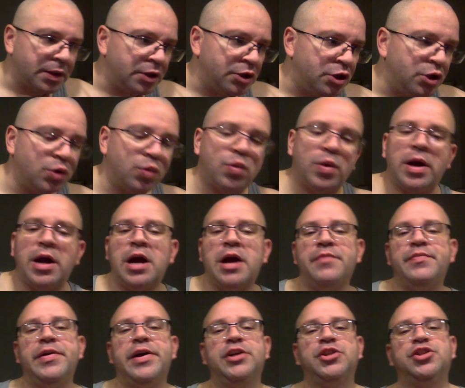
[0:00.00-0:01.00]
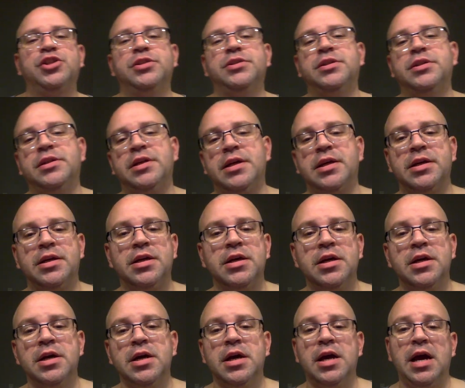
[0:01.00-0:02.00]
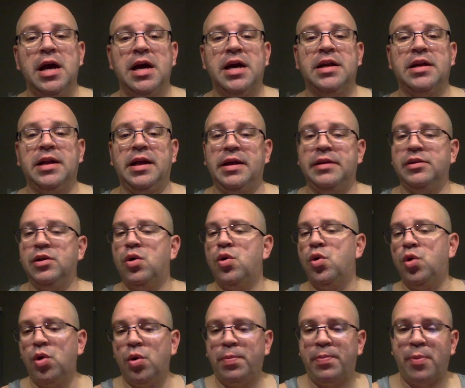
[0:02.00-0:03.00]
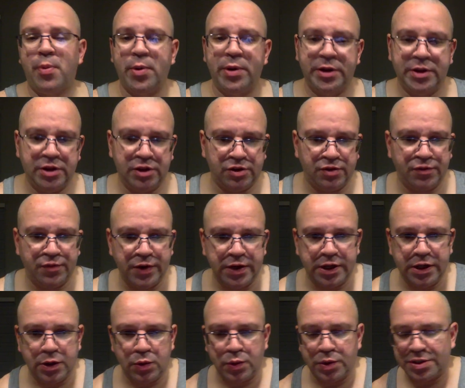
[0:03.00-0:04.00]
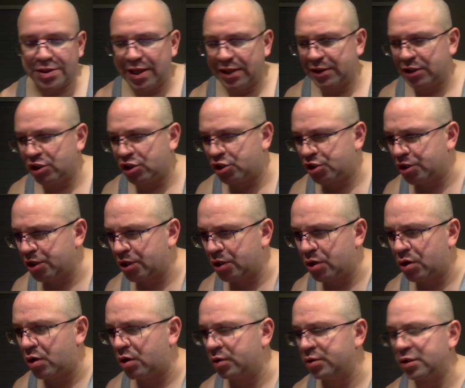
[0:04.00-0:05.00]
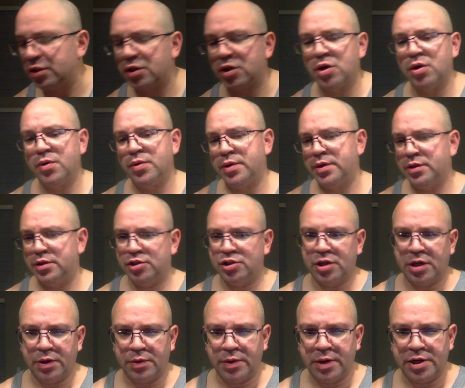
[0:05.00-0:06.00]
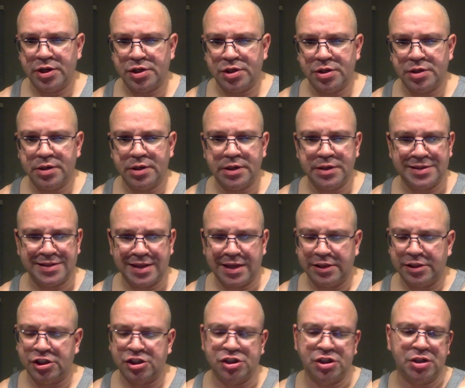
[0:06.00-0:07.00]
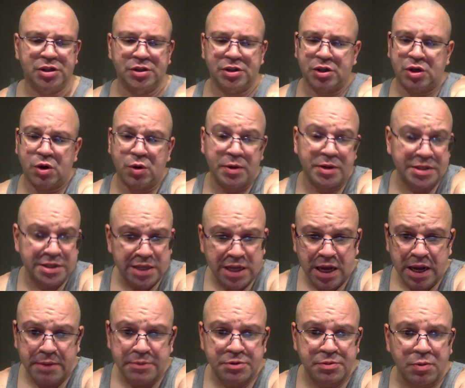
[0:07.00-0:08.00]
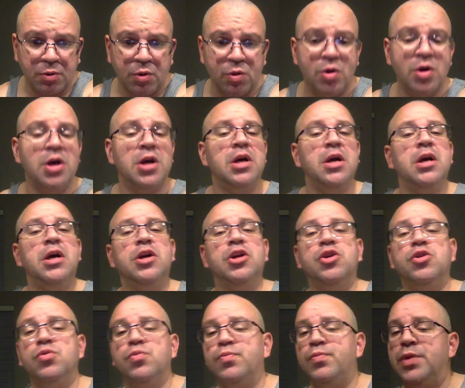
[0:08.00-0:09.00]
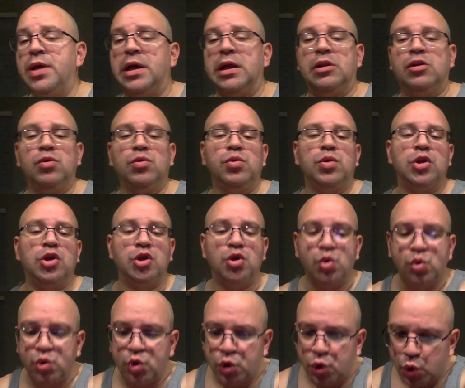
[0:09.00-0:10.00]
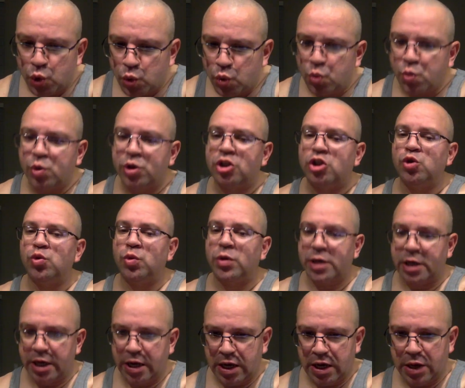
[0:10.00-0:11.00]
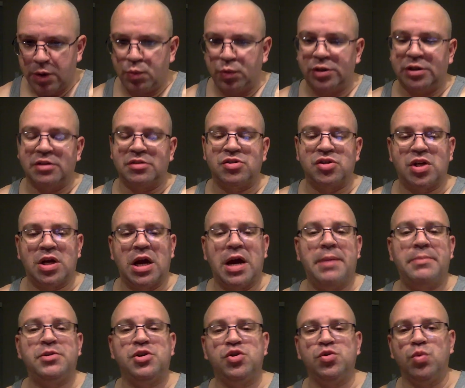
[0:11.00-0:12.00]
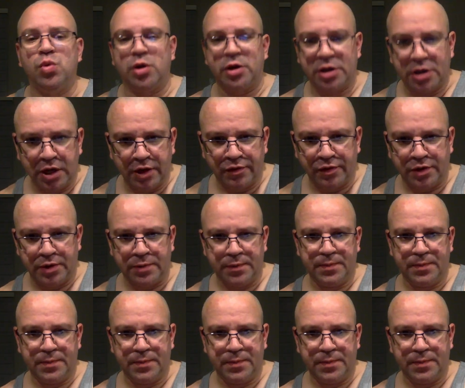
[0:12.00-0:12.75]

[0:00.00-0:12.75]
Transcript: You don't have that shit today. And and the whole point of this video is not to shit on the current generation. It's not to shit on the current times, bro. You dude, you do what you can with the times you are given.